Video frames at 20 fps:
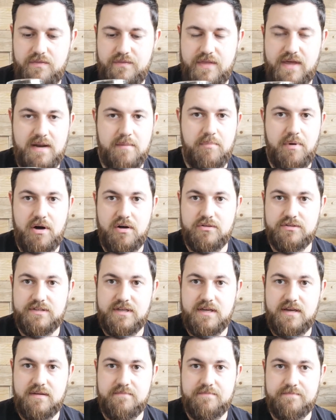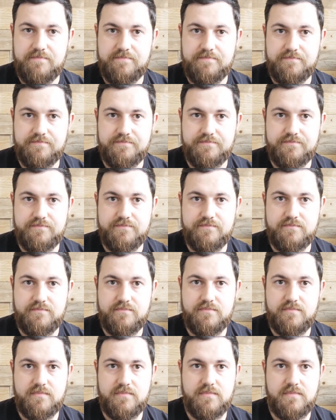Then I bottled it.
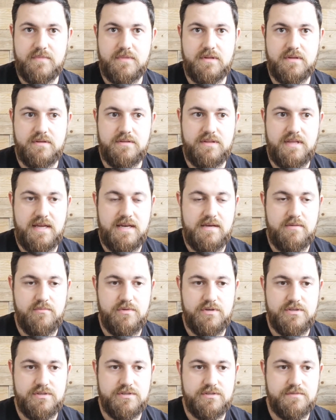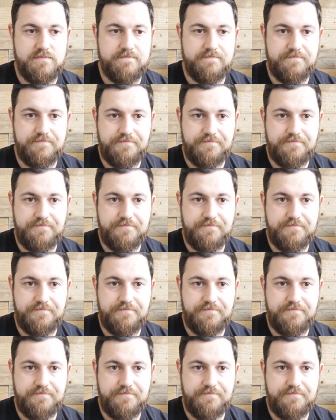Then it was